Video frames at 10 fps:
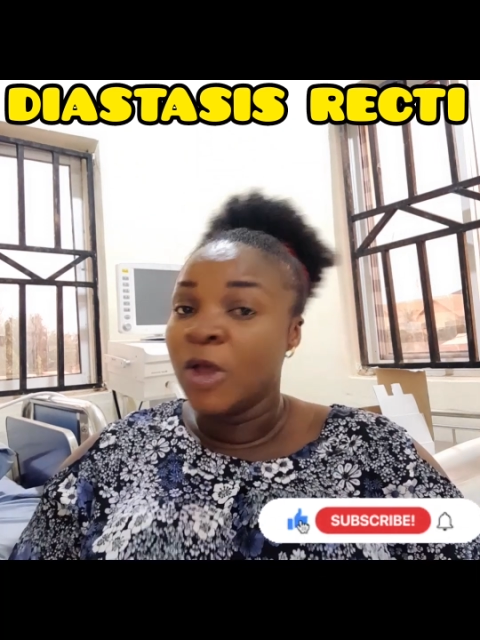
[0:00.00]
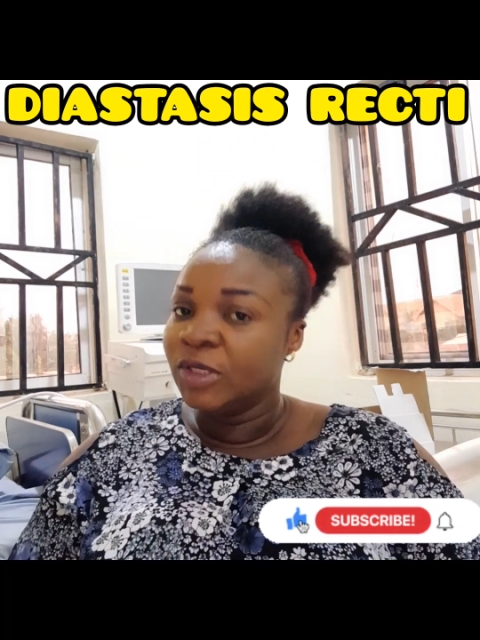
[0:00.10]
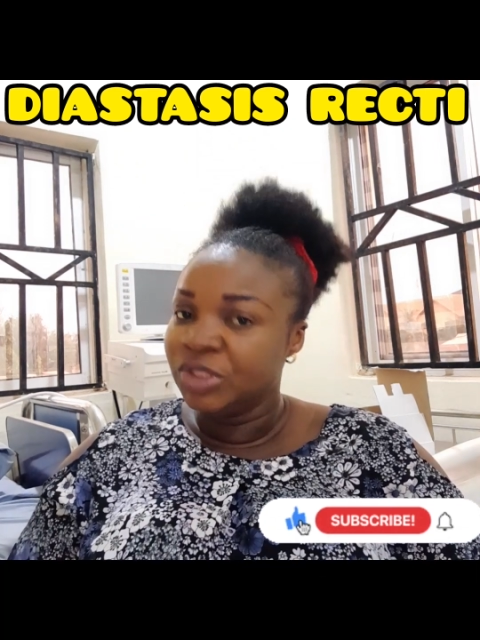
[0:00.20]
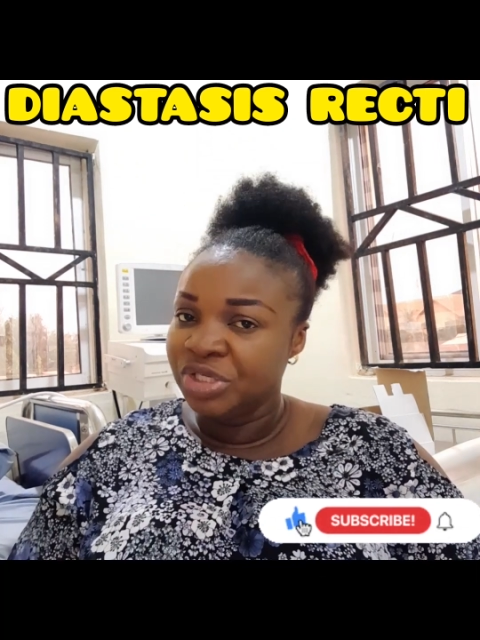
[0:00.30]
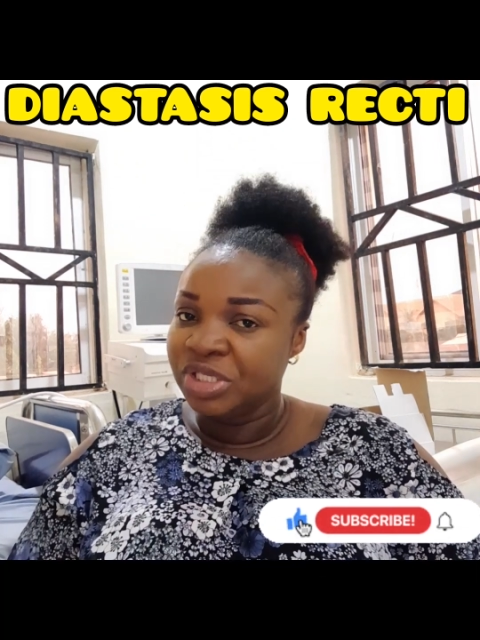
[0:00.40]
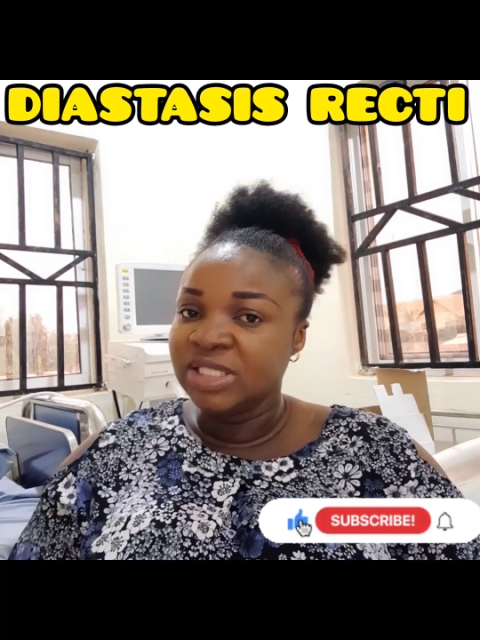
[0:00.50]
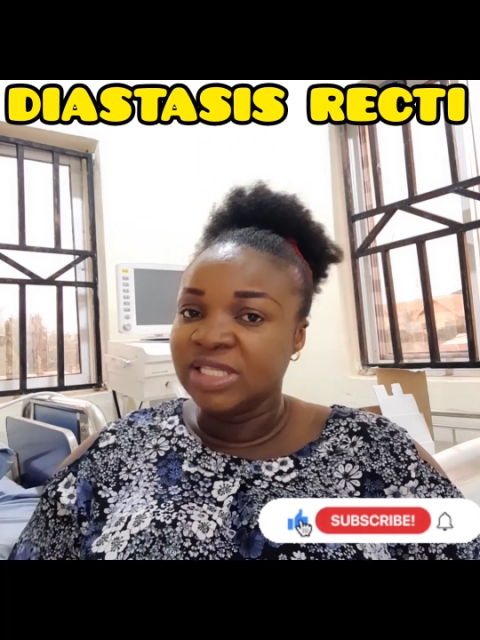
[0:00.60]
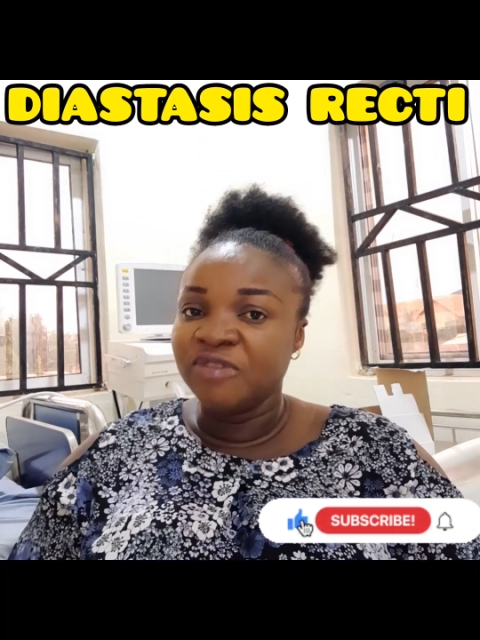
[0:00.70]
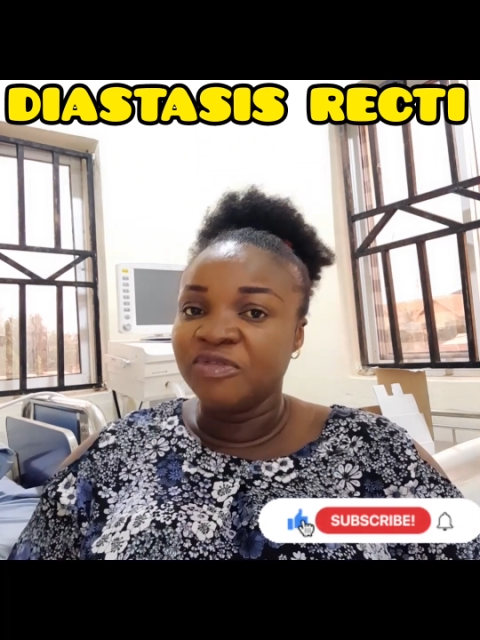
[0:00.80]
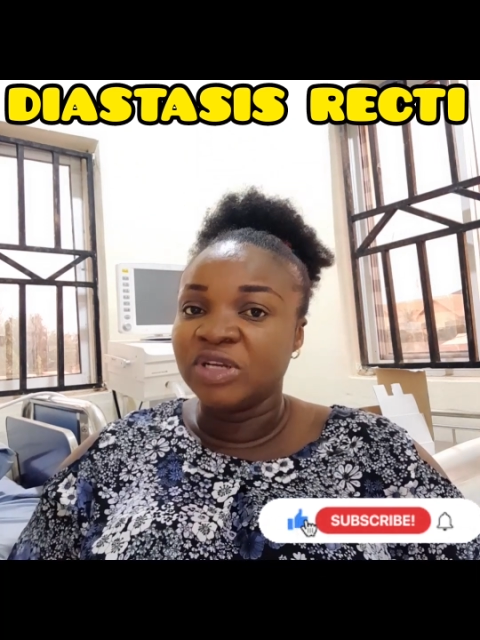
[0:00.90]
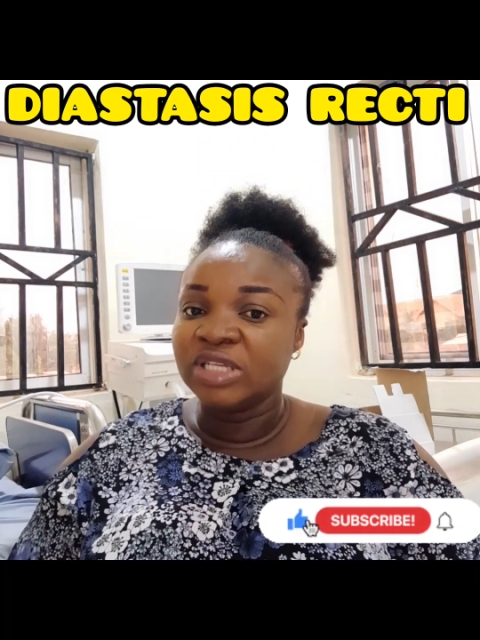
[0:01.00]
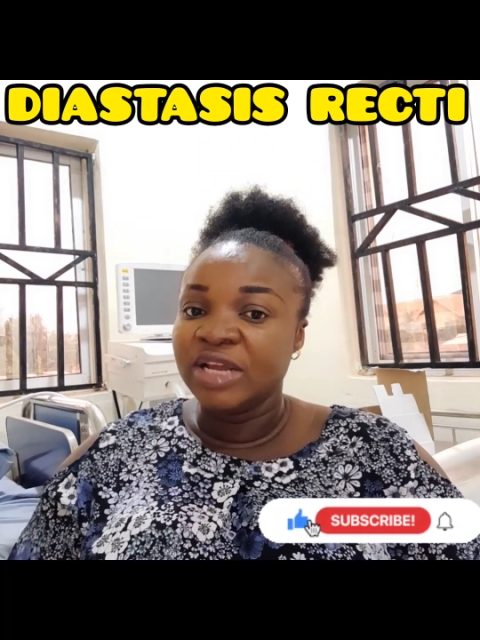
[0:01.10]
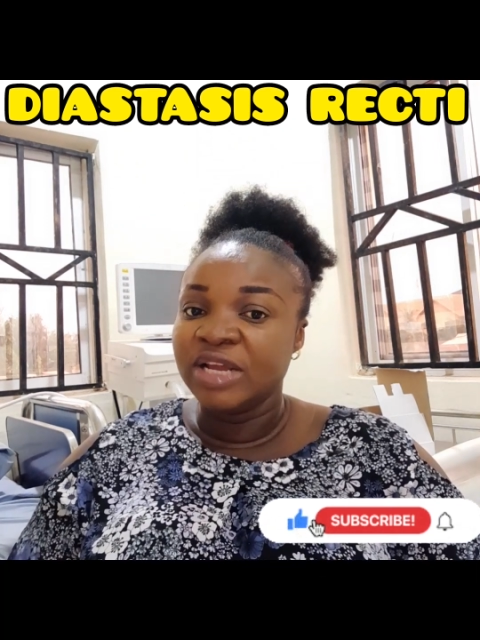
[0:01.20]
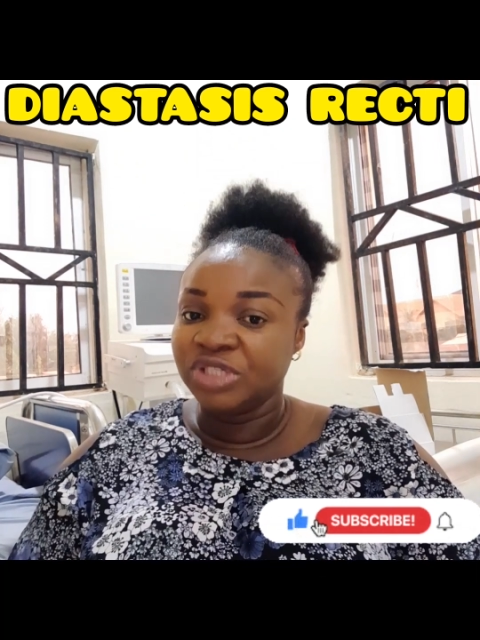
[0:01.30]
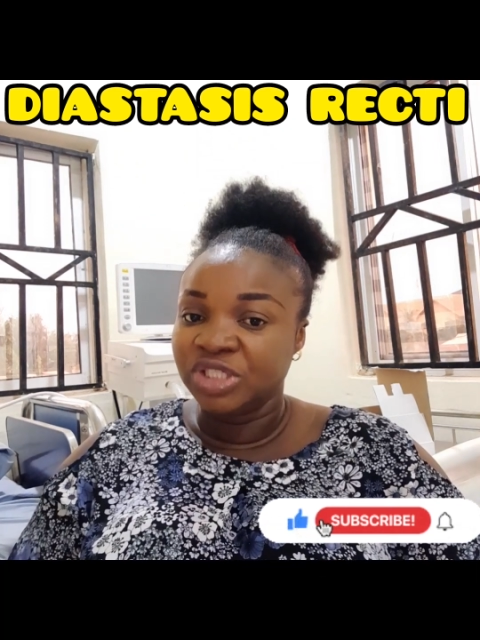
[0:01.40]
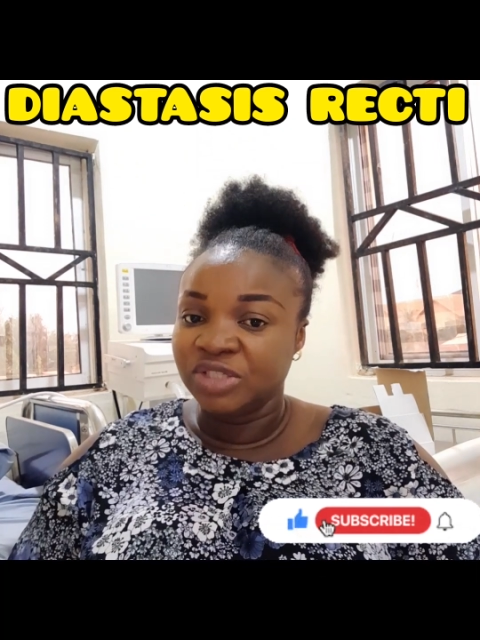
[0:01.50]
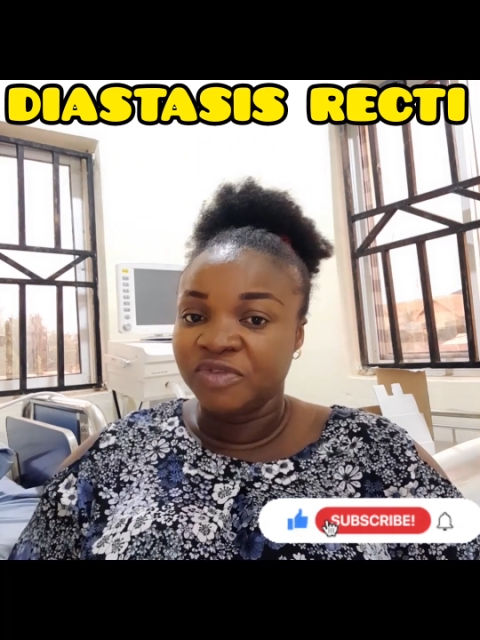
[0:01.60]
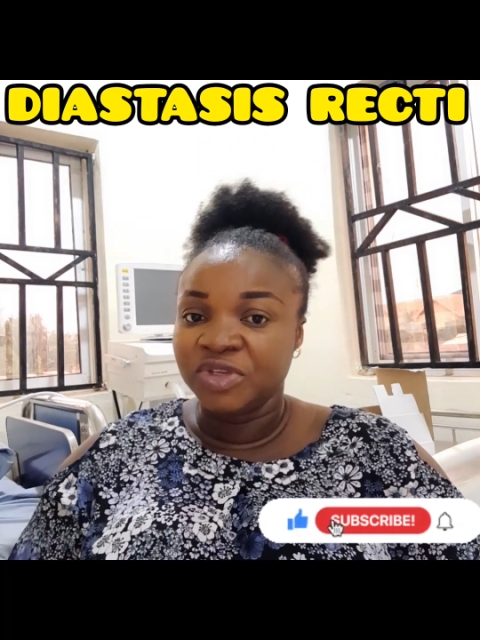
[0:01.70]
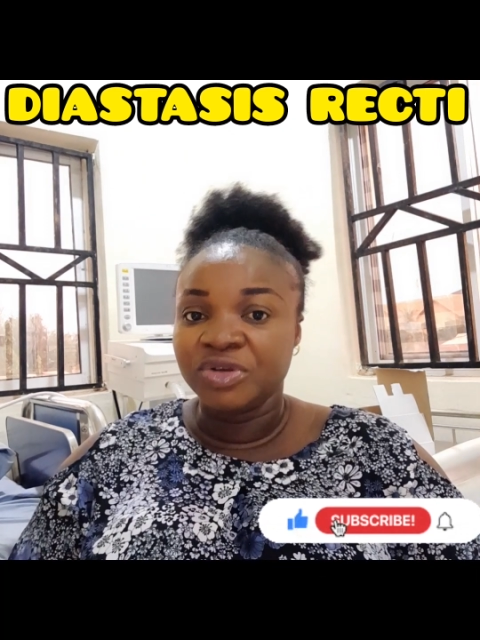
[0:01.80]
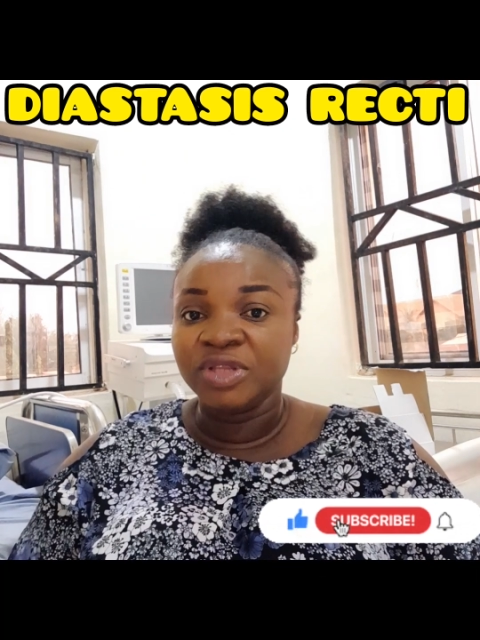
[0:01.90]
See you next time for another enriching
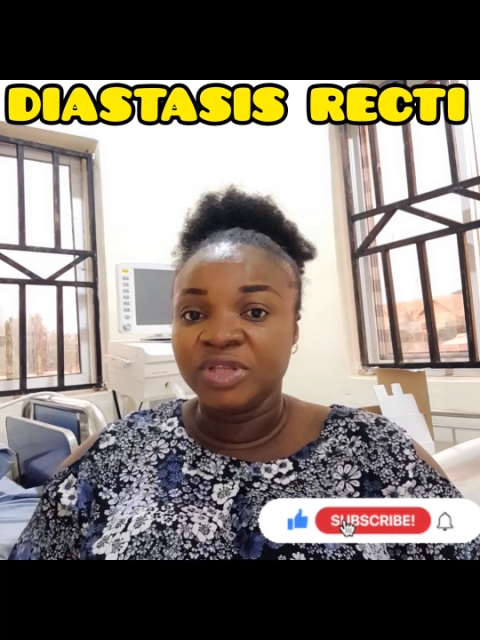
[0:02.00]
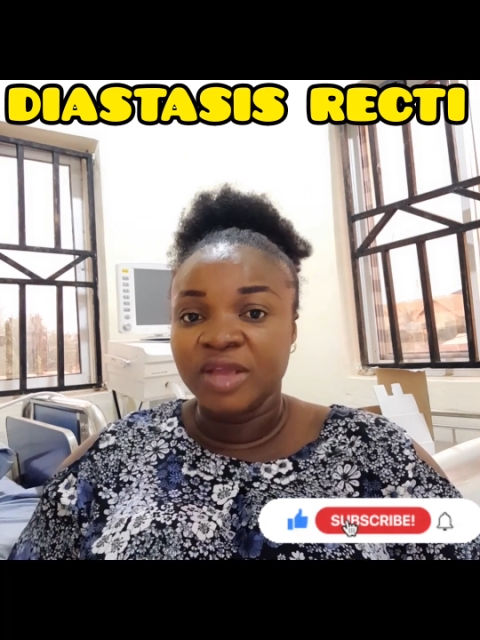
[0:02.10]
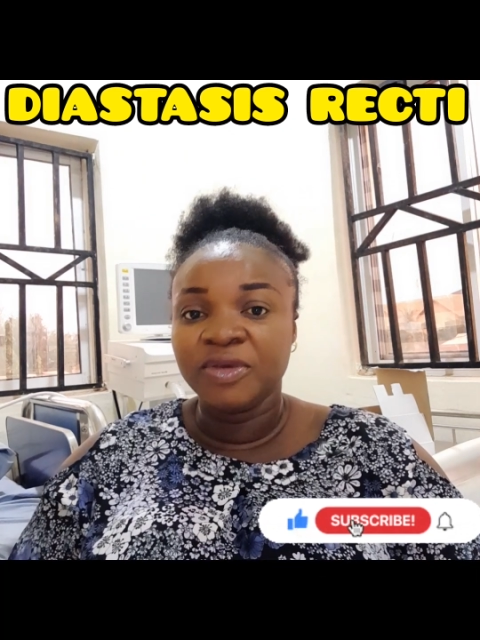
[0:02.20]
video. Thank you.